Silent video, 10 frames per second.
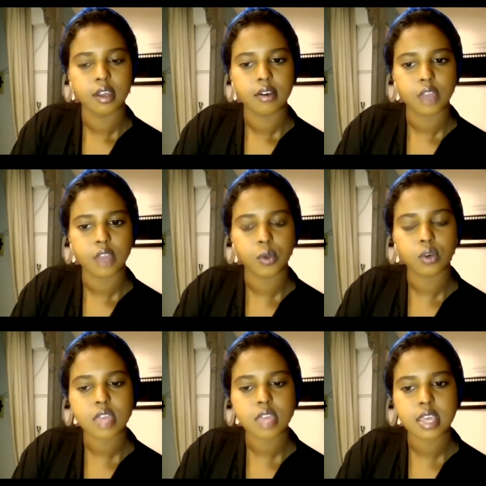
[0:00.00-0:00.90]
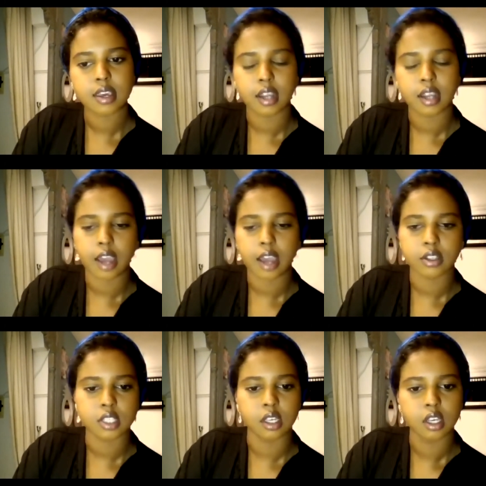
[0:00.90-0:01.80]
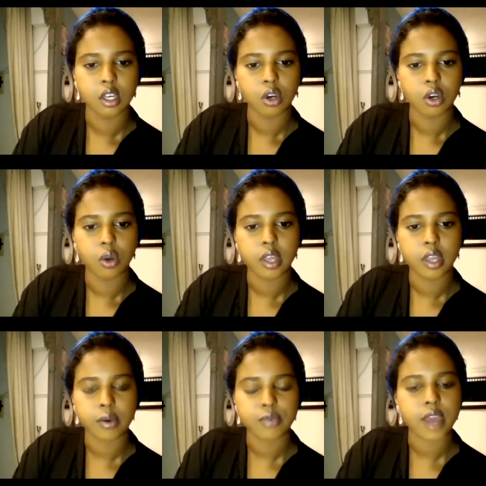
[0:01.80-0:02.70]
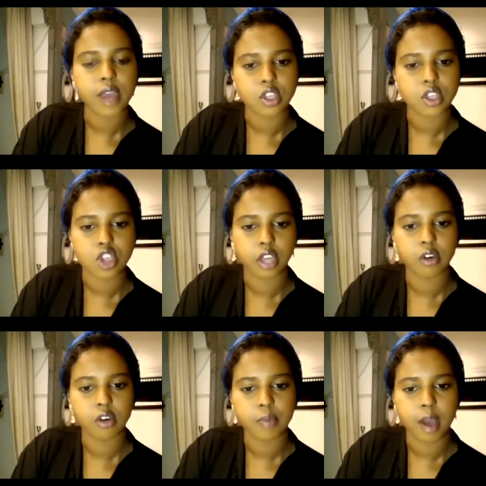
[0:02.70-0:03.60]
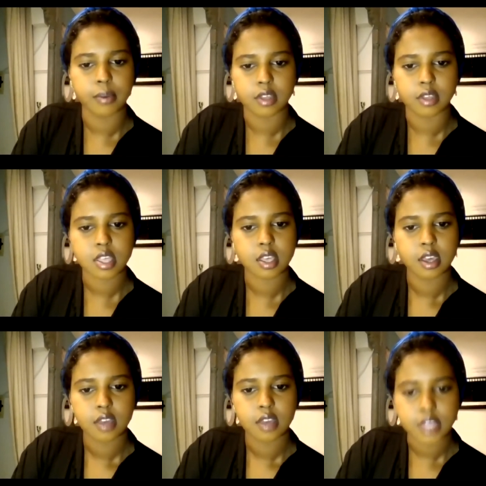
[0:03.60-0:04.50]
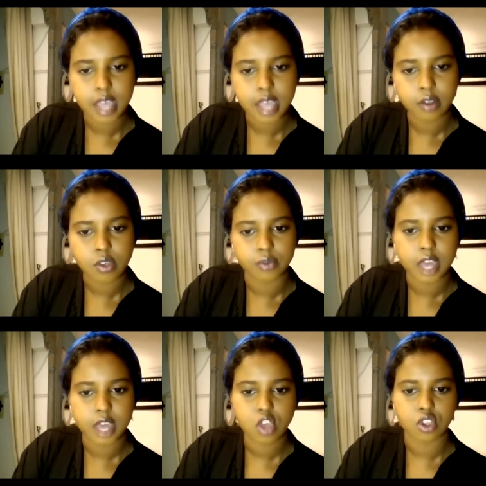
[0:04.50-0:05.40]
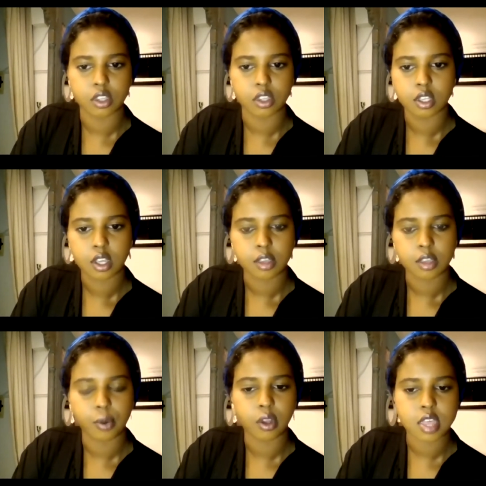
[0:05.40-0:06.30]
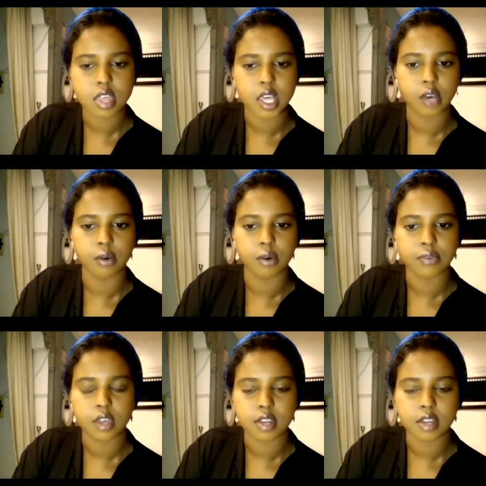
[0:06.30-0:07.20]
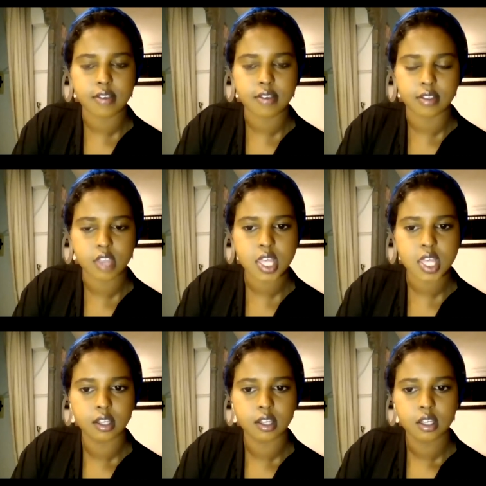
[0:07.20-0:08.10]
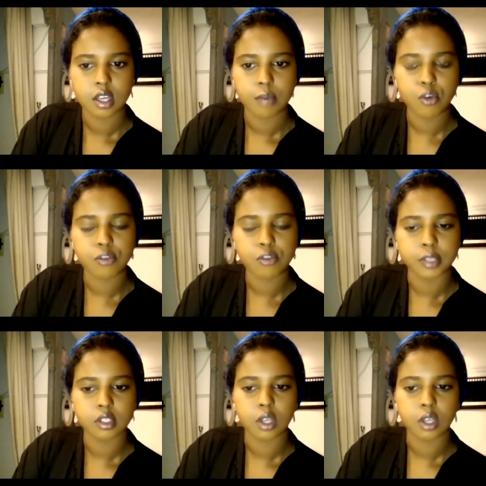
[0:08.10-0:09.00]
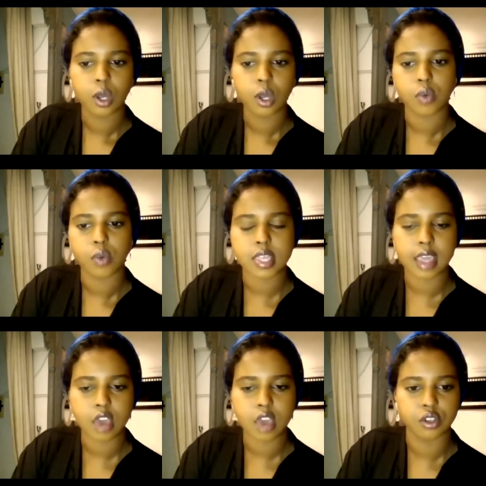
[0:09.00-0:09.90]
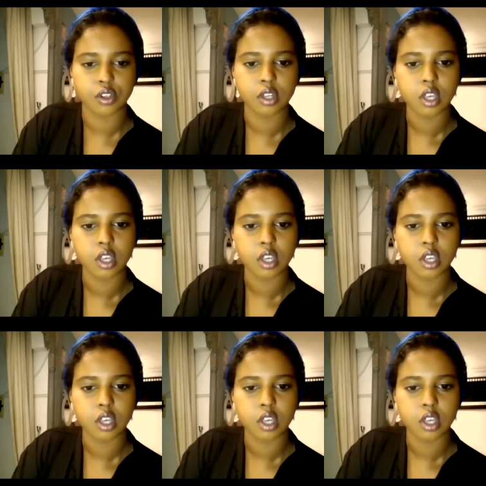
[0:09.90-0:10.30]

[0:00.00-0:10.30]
They were not seeking clarity, only a refracted chink of purpose, the telos of nation, the polity of innocence. Movement was negation,